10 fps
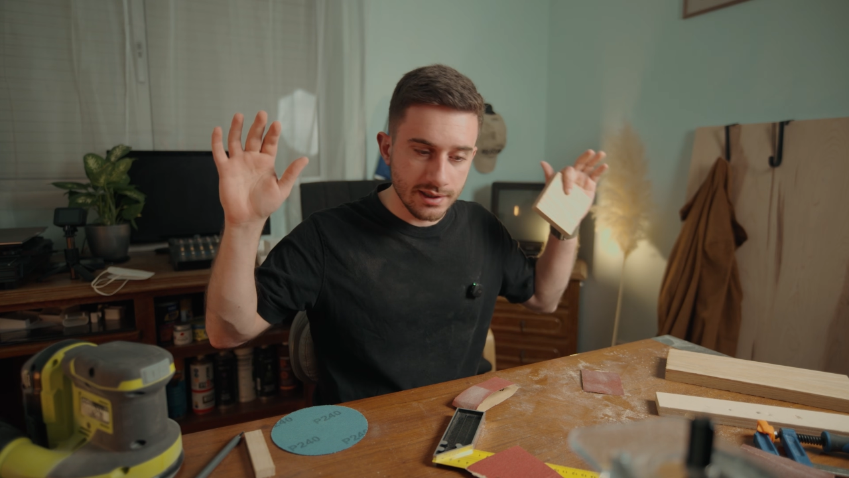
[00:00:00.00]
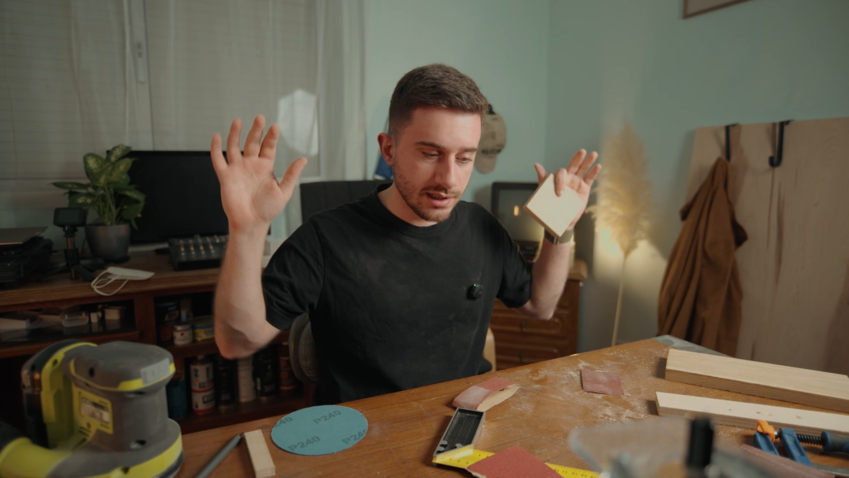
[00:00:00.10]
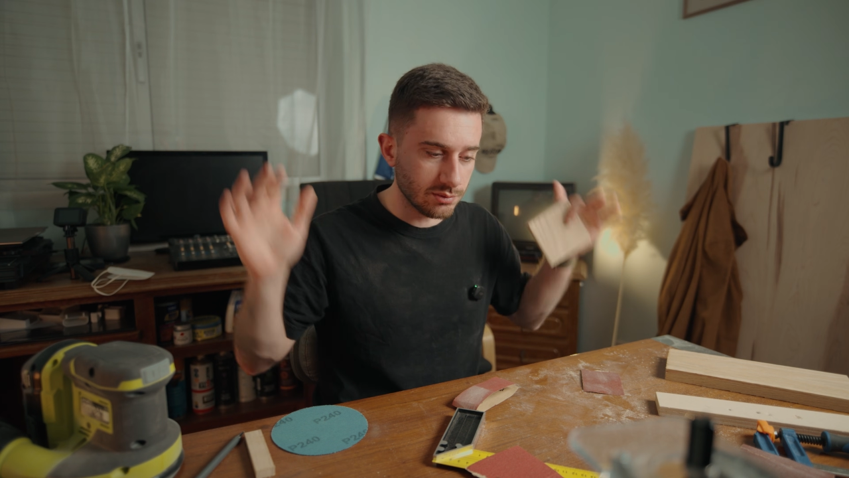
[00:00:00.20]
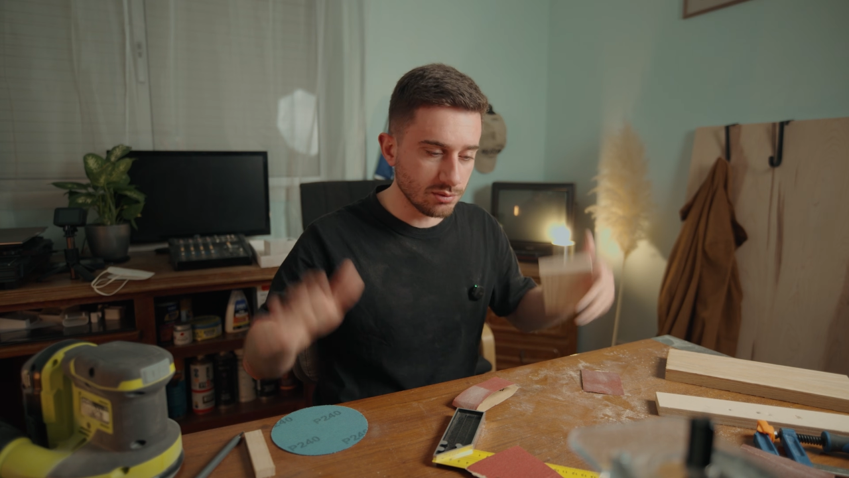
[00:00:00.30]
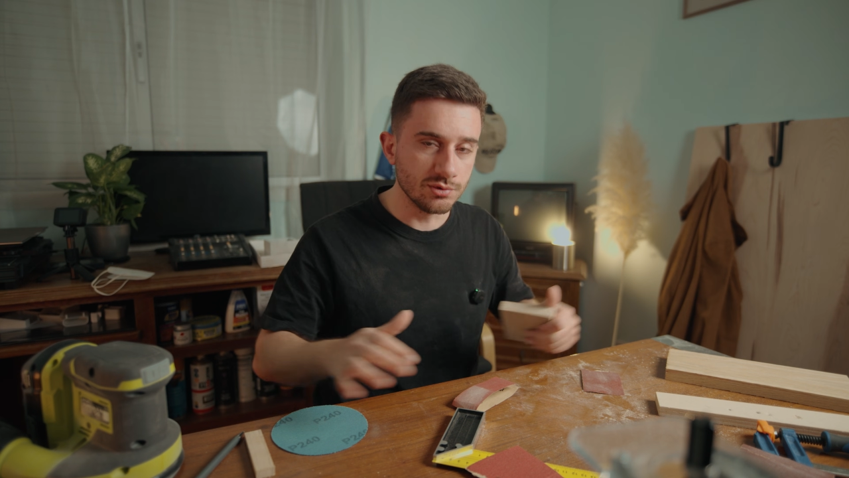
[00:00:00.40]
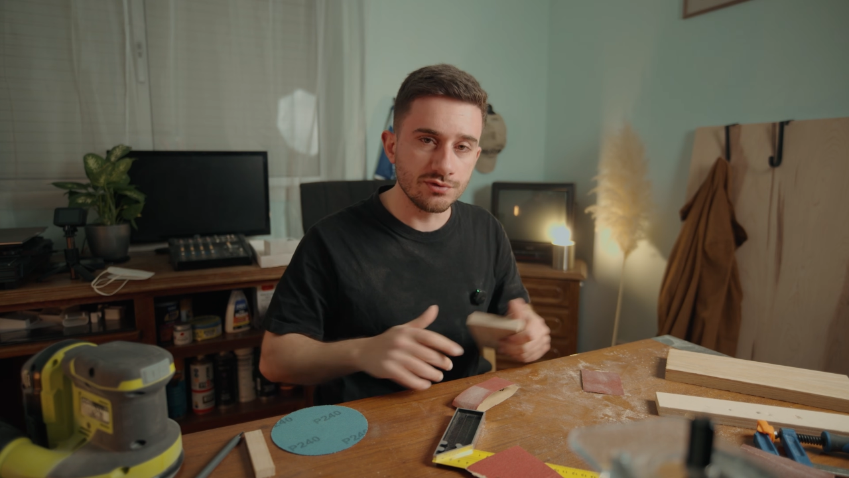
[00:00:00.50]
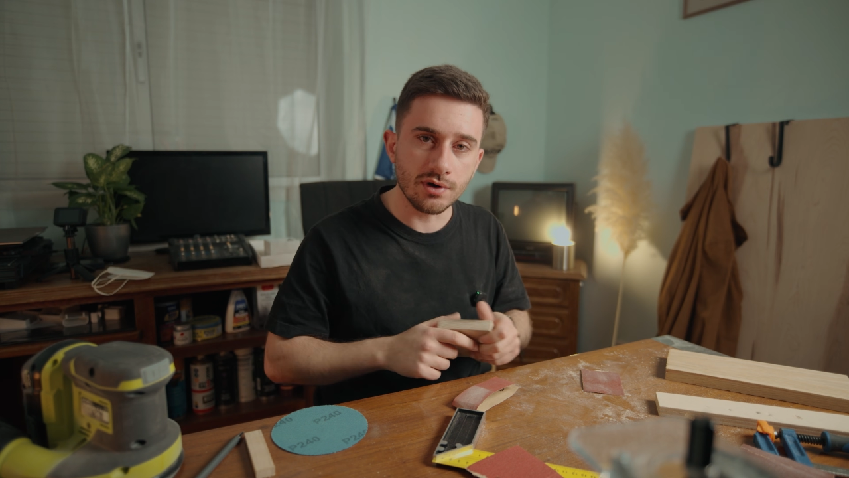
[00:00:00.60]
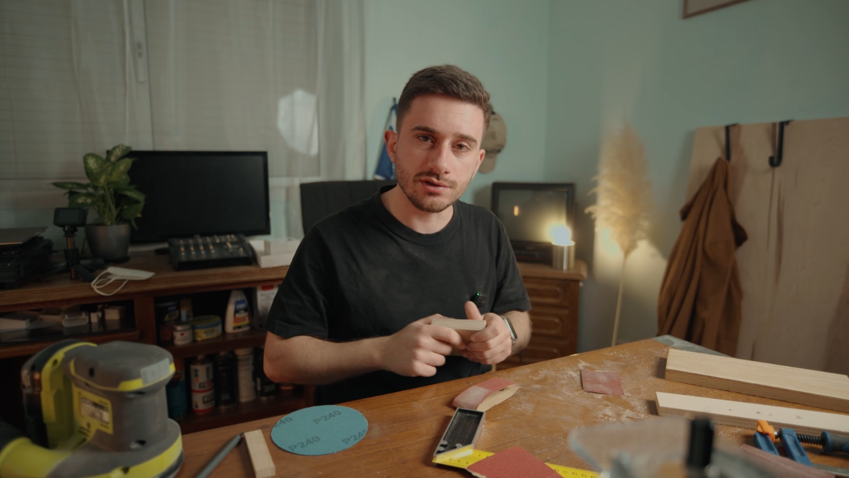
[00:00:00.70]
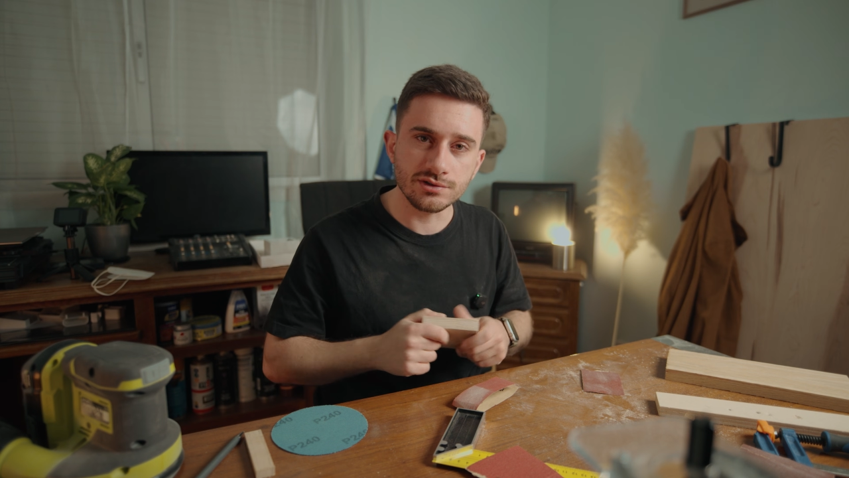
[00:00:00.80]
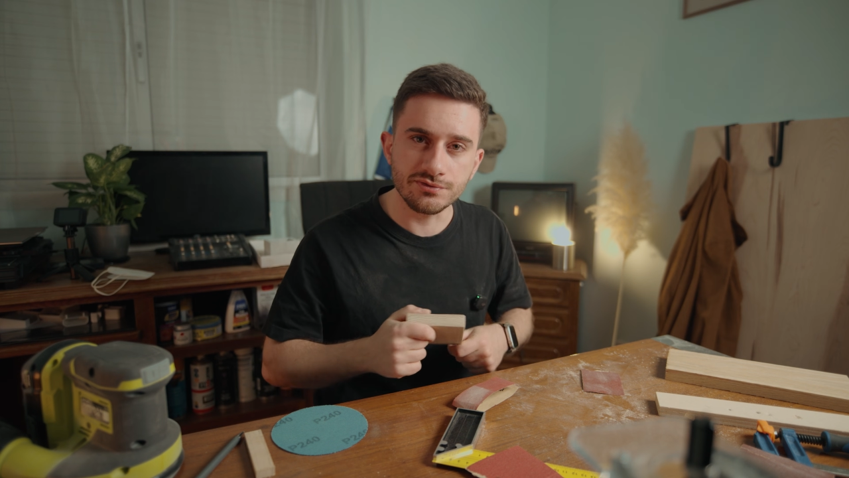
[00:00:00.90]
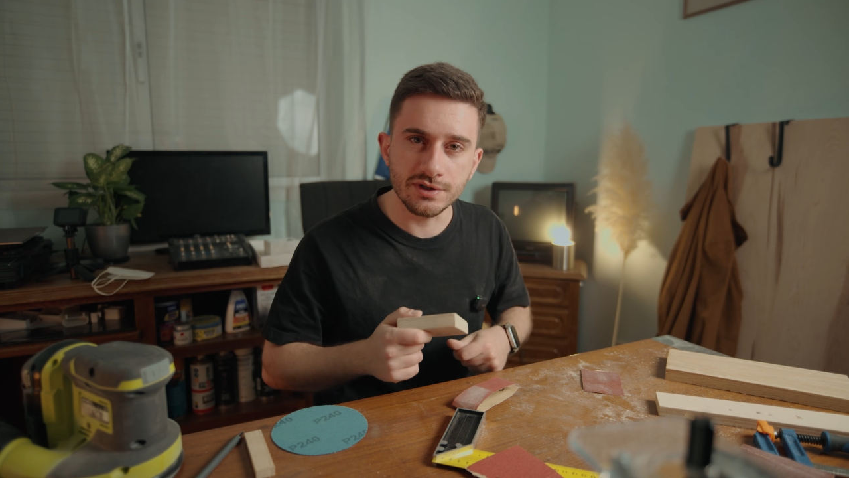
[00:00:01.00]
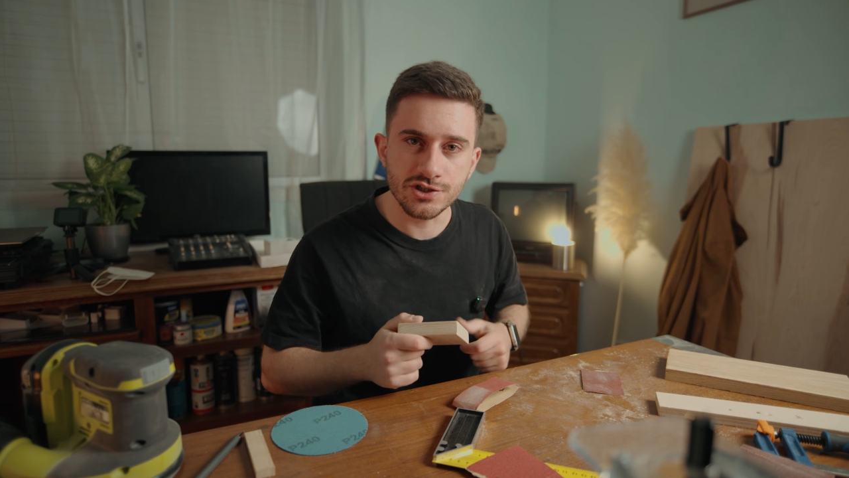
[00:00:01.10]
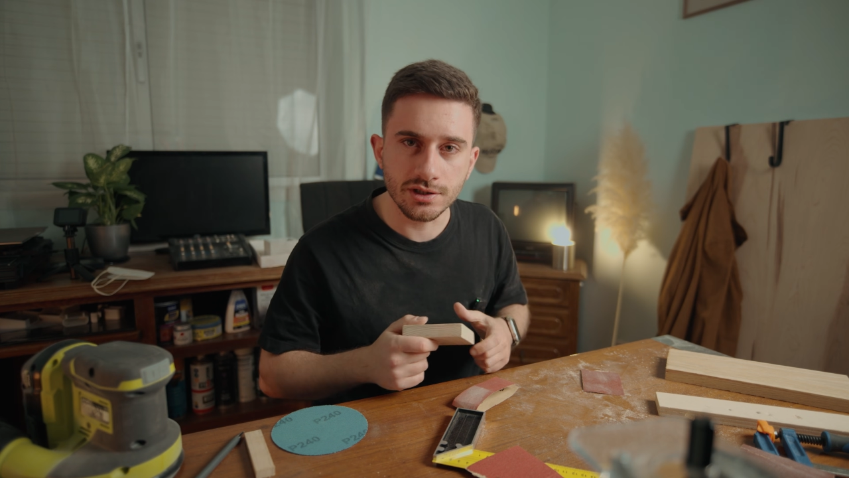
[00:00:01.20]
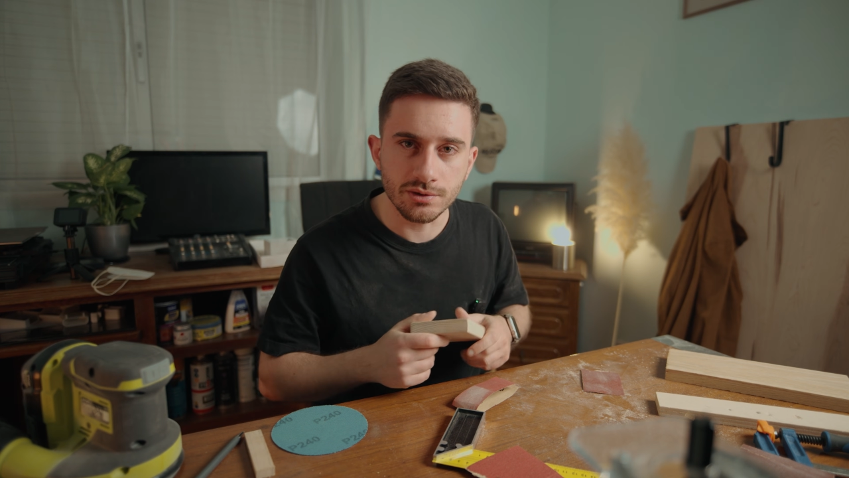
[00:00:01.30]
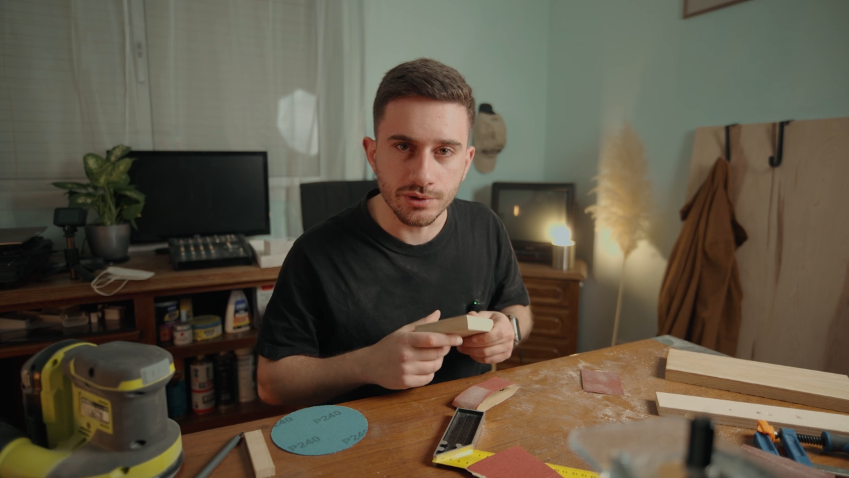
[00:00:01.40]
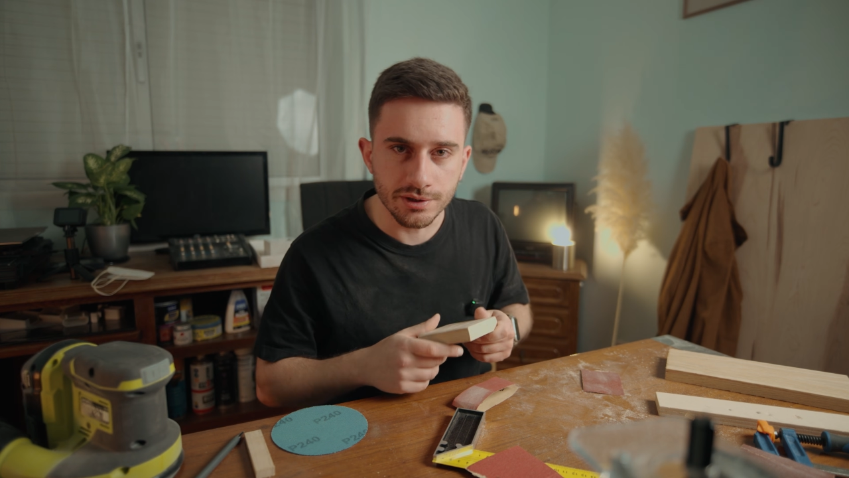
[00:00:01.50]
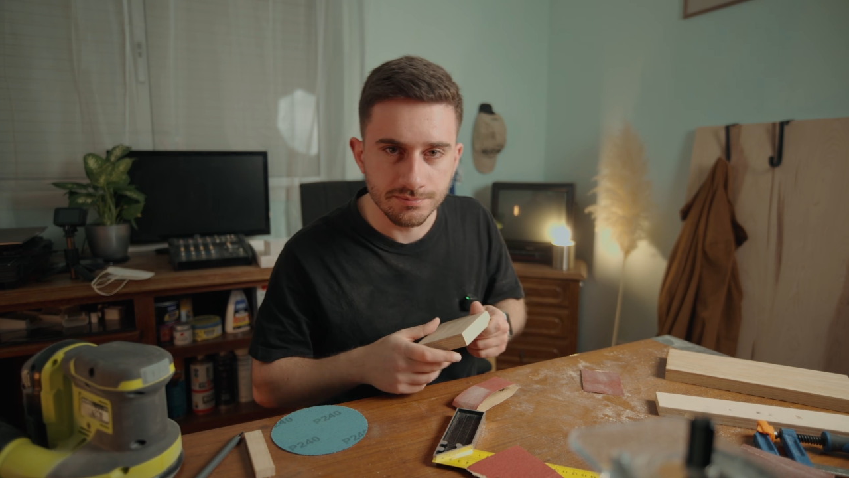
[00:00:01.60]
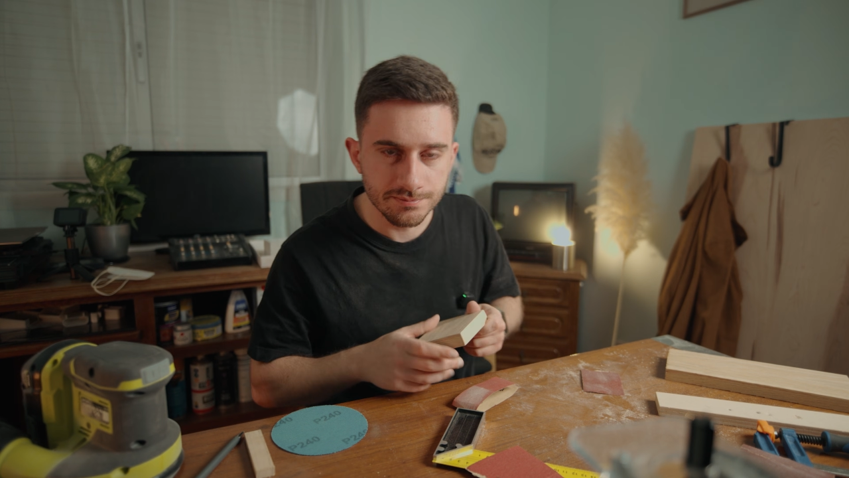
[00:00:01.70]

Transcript: and we'll move on to finishing the wood.